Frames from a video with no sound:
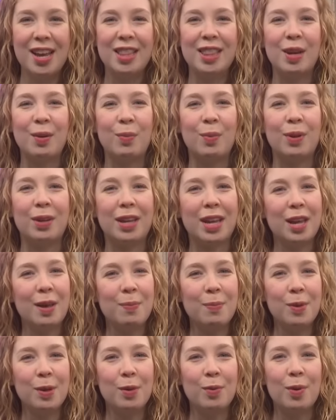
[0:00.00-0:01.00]
that will
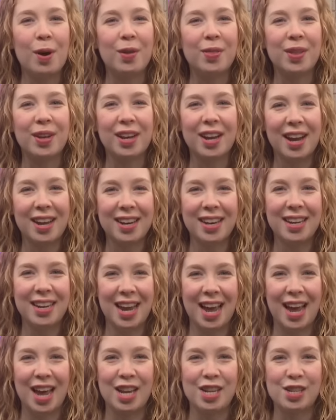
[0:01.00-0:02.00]
keep you on the cutting
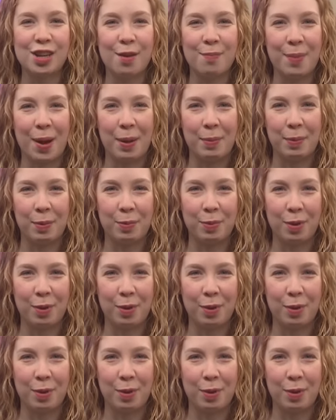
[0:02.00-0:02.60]
edge of Bible